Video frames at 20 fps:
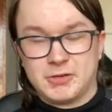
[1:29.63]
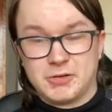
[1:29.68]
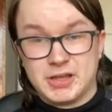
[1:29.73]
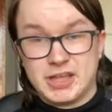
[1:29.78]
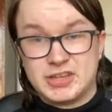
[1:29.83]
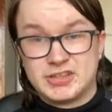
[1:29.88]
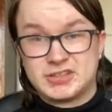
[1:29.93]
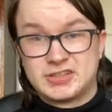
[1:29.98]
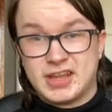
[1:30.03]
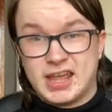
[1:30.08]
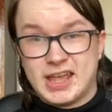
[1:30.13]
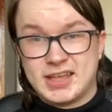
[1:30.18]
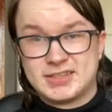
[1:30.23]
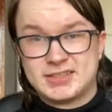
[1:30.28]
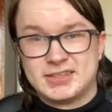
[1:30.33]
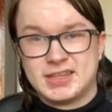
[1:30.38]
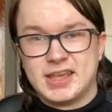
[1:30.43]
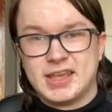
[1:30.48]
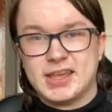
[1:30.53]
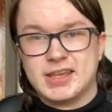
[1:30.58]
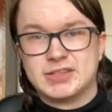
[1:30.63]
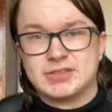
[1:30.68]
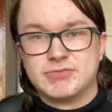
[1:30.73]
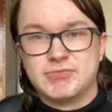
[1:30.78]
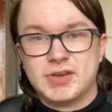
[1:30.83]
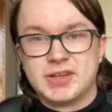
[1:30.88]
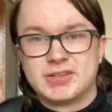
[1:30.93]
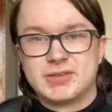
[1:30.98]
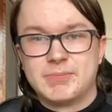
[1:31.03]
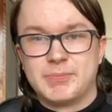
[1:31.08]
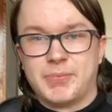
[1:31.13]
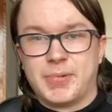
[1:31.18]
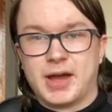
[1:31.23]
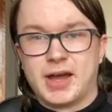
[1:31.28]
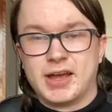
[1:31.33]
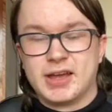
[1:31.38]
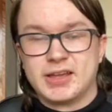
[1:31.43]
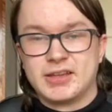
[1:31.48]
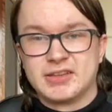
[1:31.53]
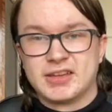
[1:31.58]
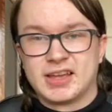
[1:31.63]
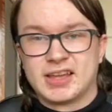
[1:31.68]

or each essay is written by